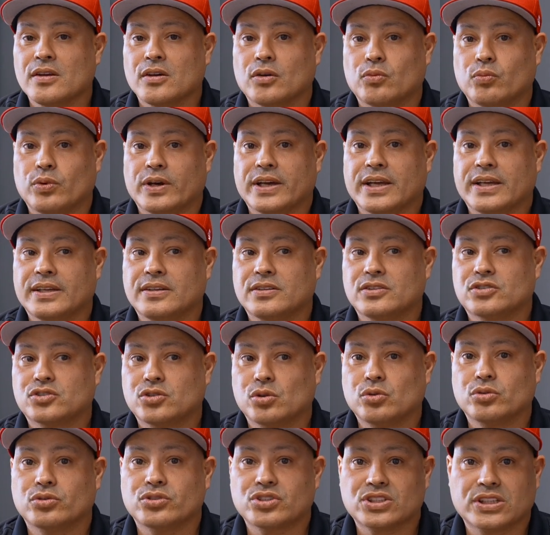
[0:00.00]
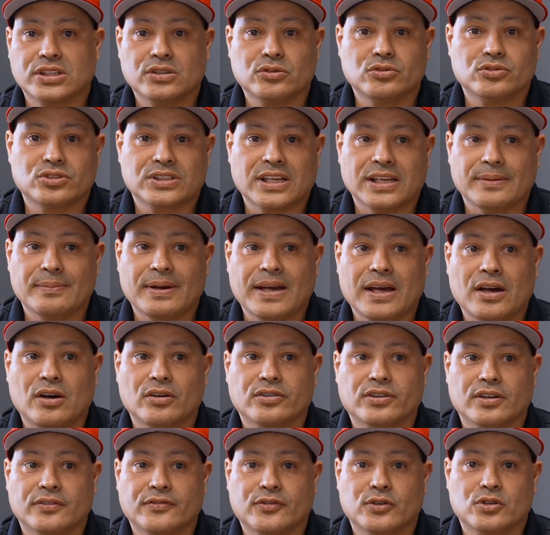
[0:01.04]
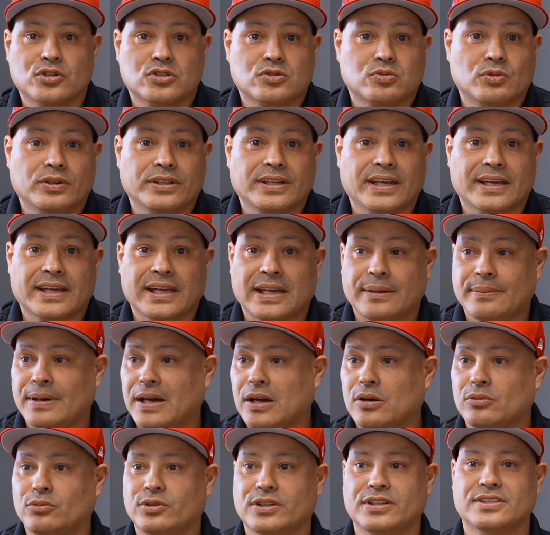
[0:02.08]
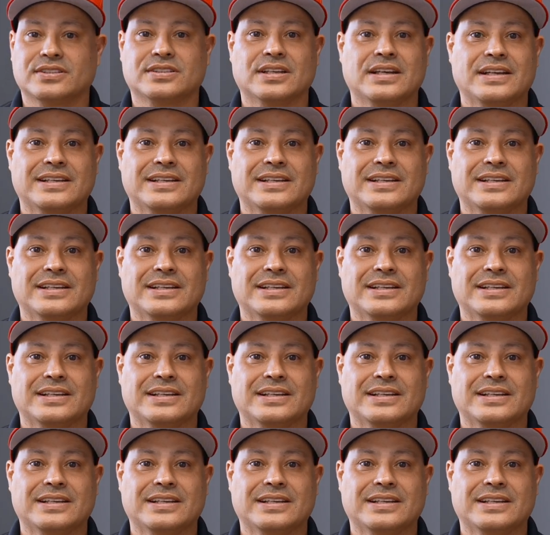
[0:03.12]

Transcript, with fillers: when solar shingles came out, the first one that came out was